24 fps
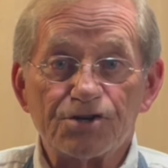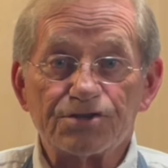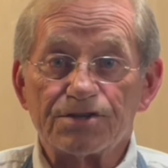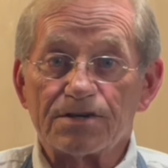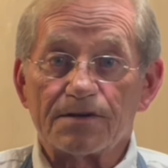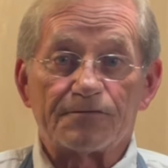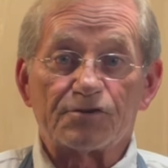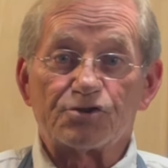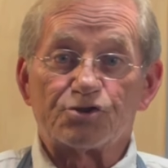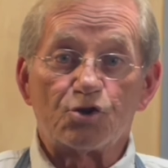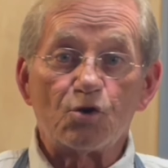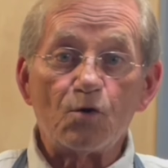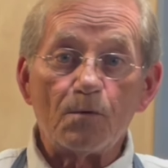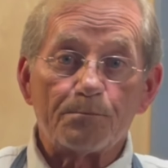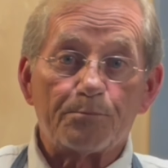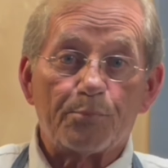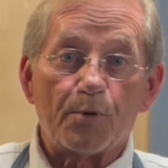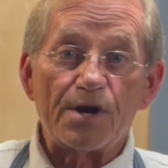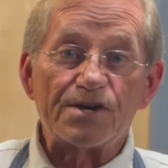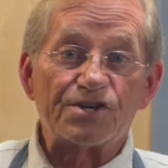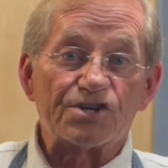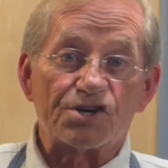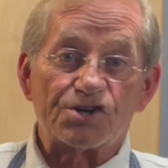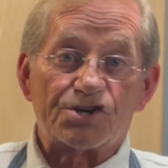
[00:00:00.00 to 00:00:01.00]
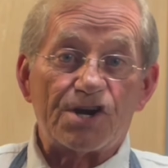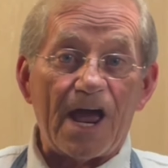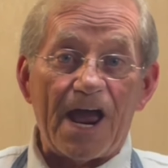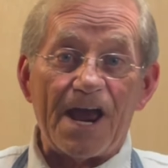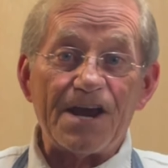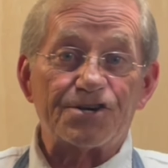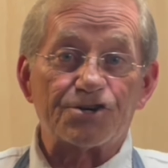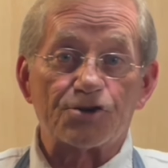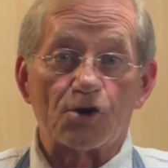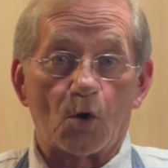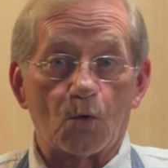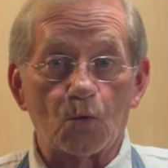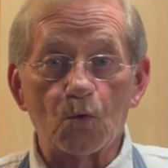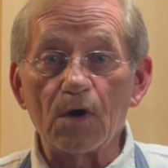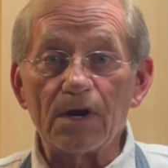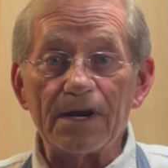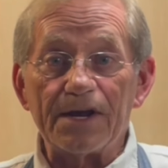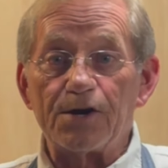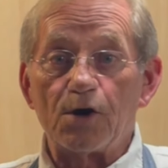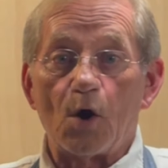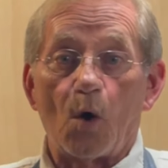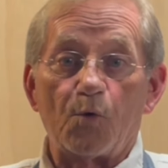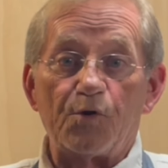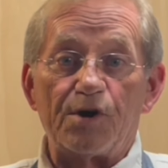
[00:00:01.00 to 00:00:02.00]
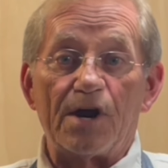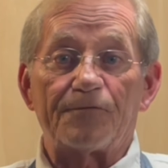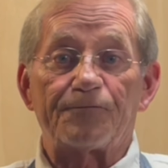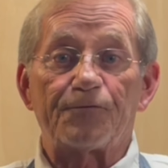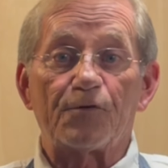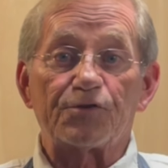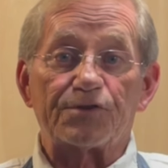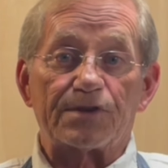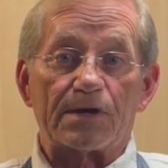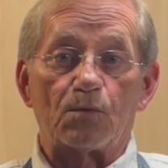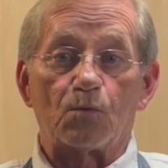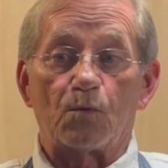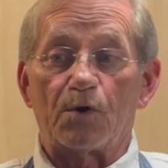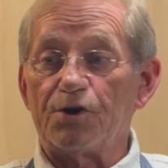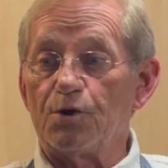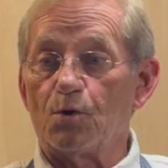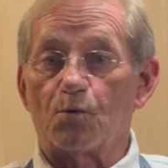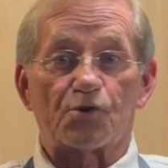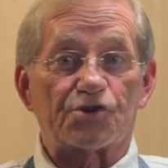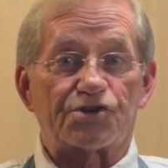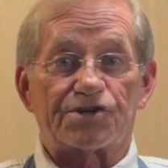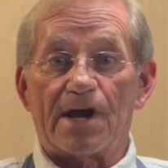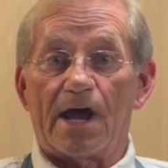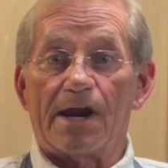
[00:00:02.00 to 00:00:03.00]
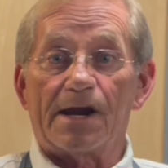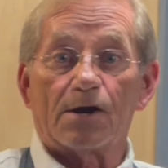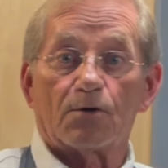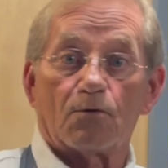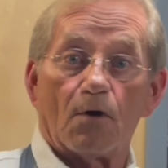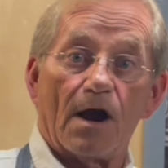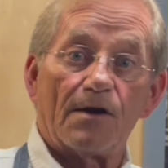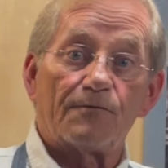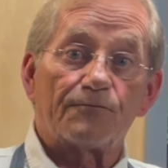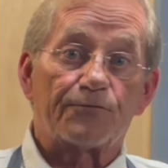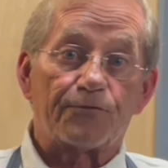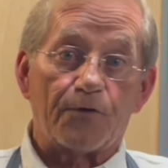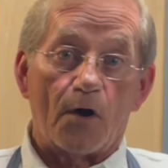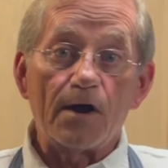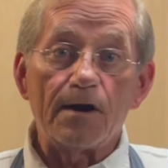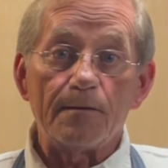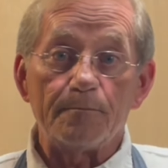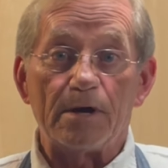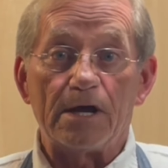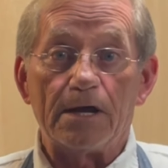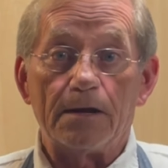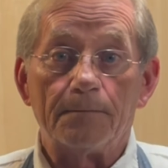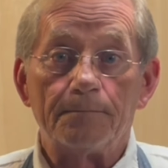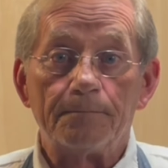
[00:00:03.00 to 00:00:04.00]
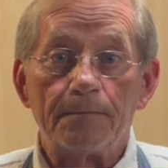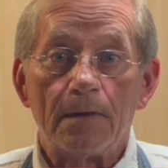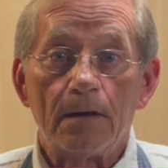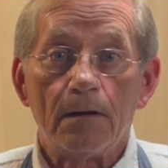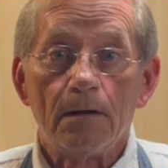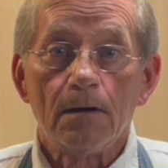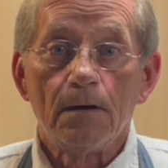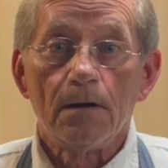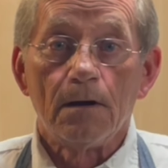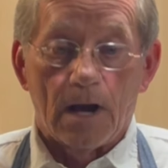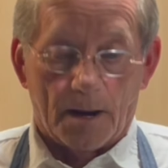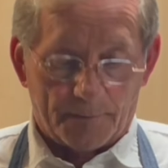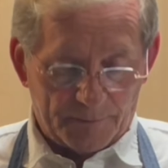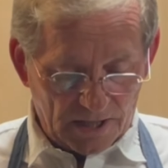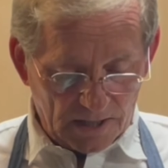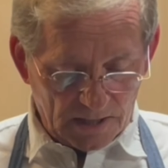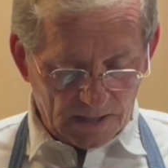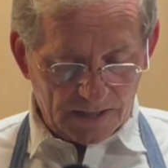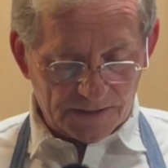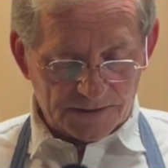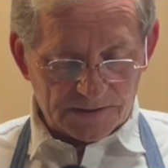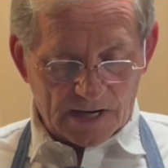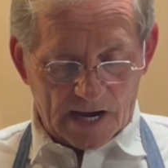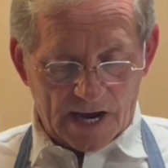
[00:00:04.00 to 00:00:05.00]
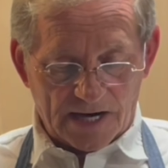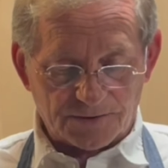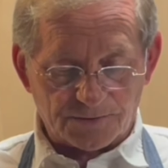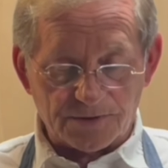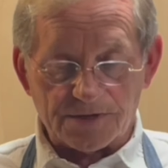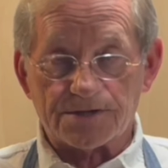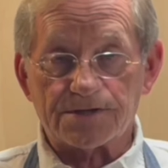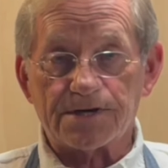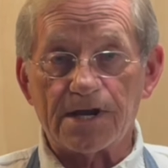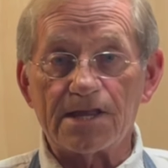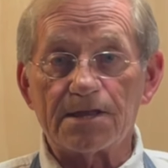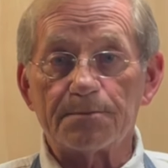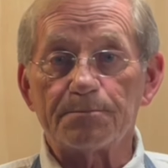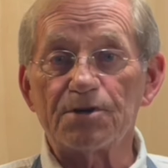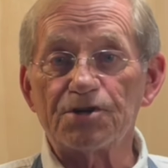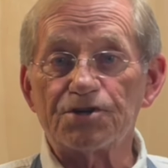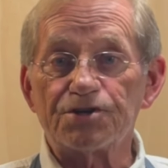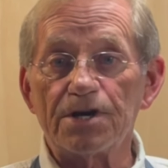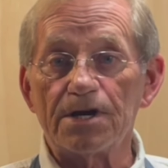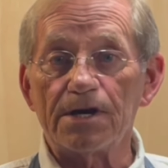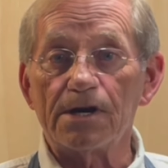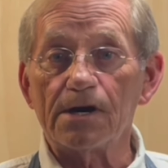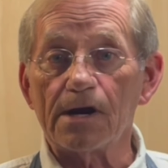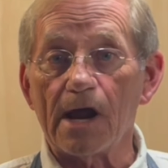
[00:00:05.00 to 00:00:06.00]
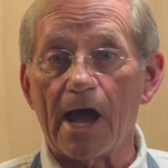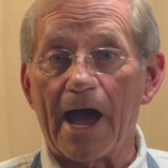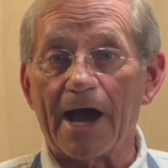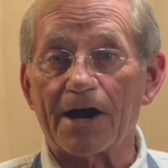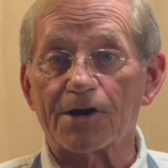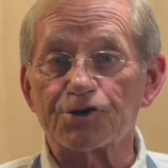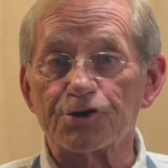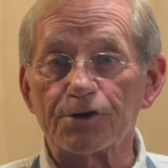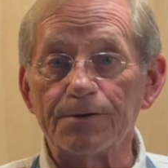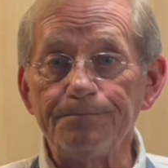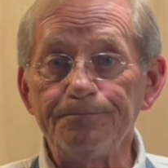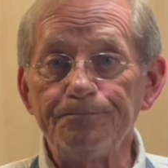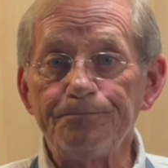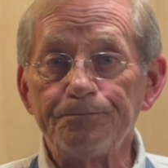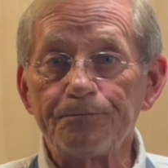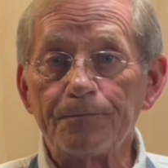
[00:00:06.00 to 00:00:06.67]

of a Zoom presentation are really no different than when you were standing right in front of me. I mean, you get to actually see the machine in action.